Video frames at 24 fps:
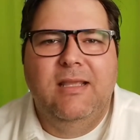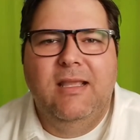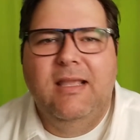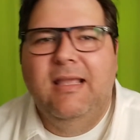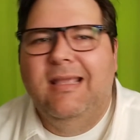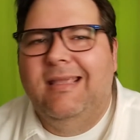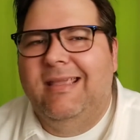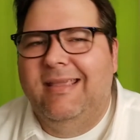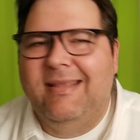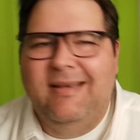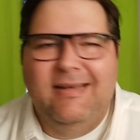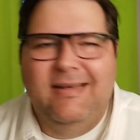
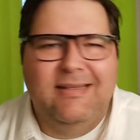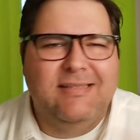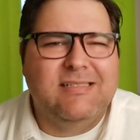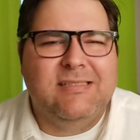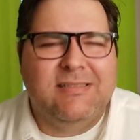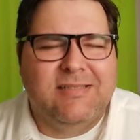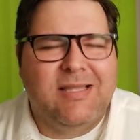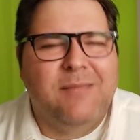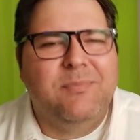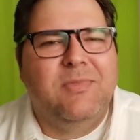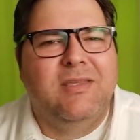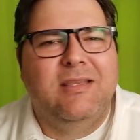It isn't
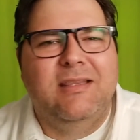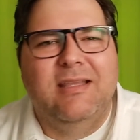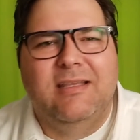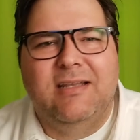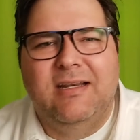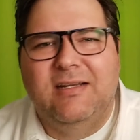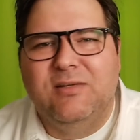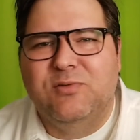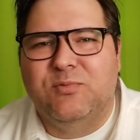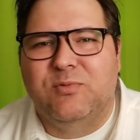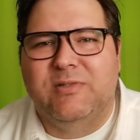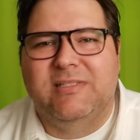something that
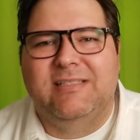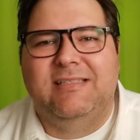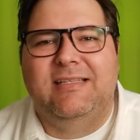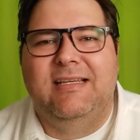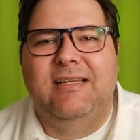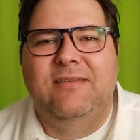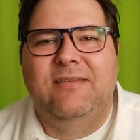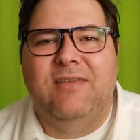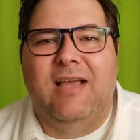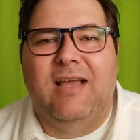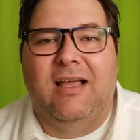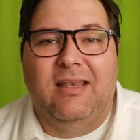has
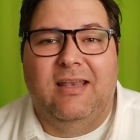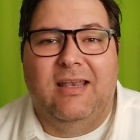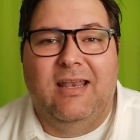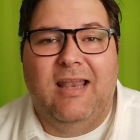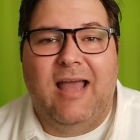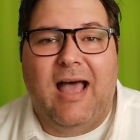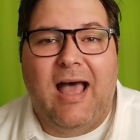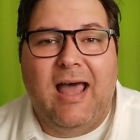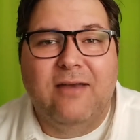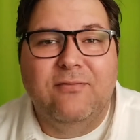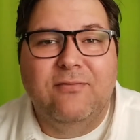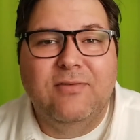received a
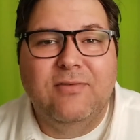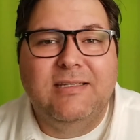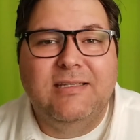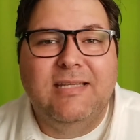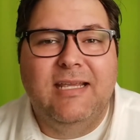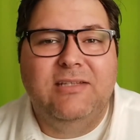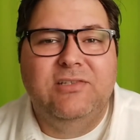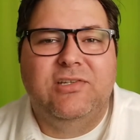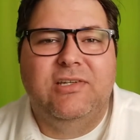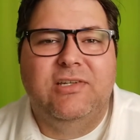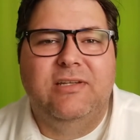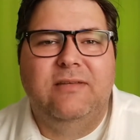lot of
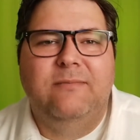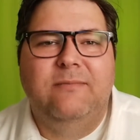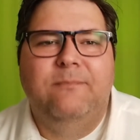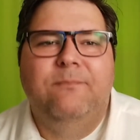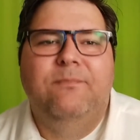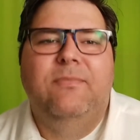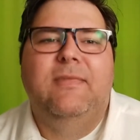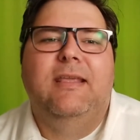attention,